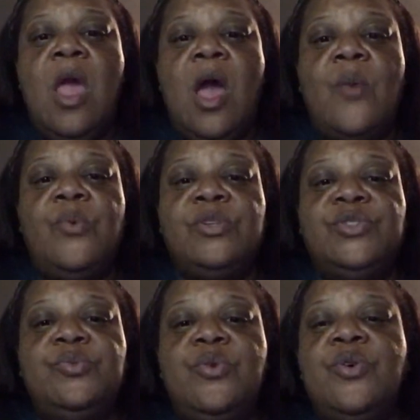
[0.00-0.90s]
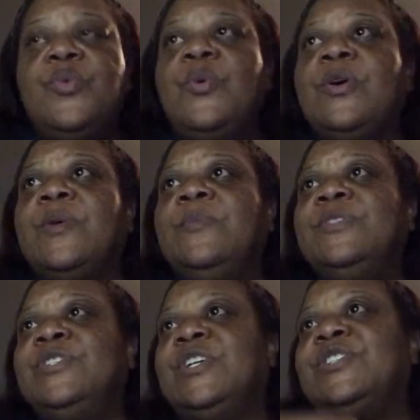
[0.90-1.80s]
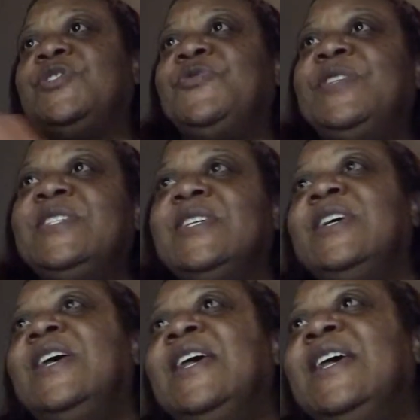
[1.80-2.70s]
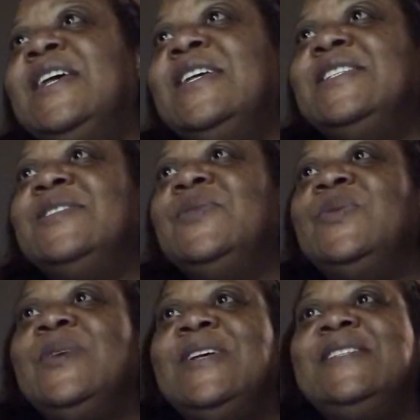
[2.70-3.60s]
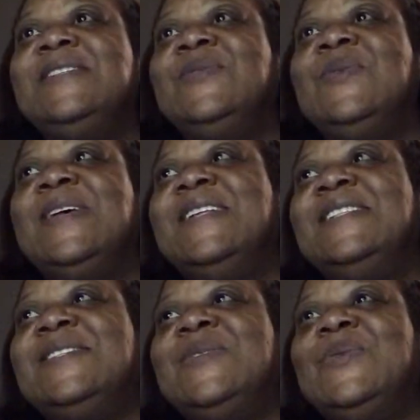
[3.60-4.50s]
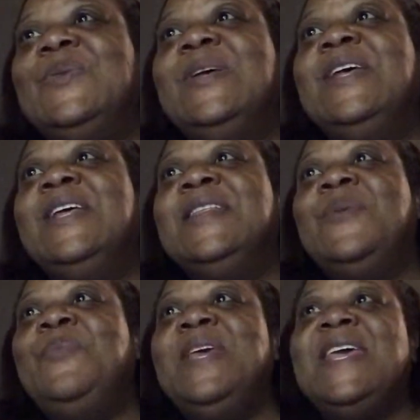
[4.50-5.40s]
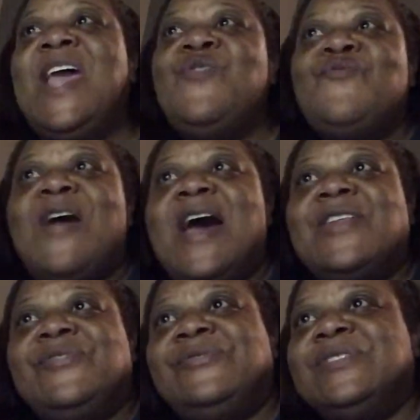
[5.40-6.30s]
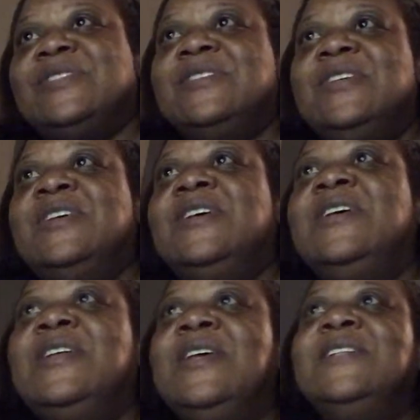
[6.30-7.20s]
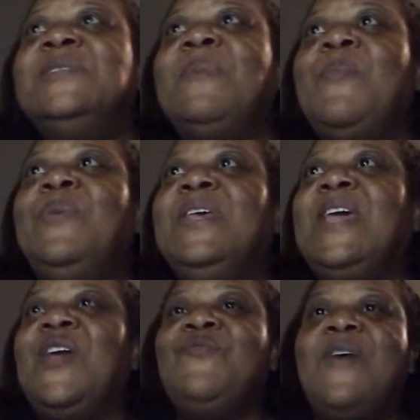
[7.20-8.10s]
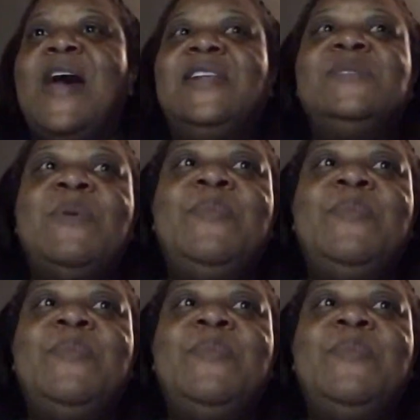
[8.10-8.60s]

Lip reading: I want you all to welcome Miss Just Teresa into the BK Riders. Into my BK Riders.